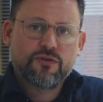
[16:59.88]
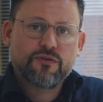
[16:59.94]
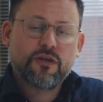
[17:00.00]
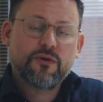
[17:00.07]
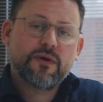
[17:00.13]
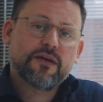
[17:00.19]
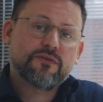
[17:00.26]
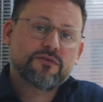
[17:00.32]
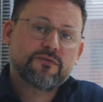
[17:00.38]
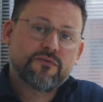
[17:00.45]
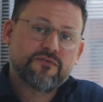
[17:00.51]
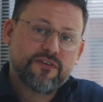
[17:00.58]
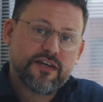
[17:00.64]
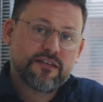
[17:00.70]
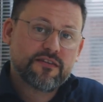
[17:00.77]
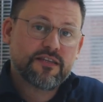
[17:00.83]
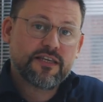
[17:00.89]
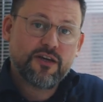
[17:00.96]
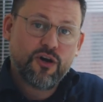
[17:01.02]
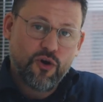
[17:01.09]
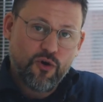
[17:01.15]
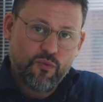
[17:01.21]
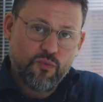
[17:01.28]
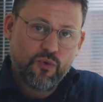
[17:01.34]
you know how to affect the
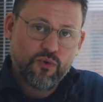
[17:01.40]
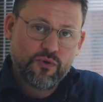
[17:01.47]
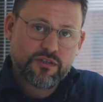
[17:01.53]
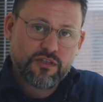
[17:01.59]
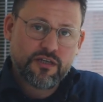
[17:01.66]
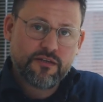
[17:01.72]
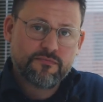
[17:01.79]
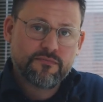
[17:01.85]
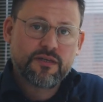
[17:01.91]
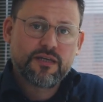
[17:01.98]
hot water,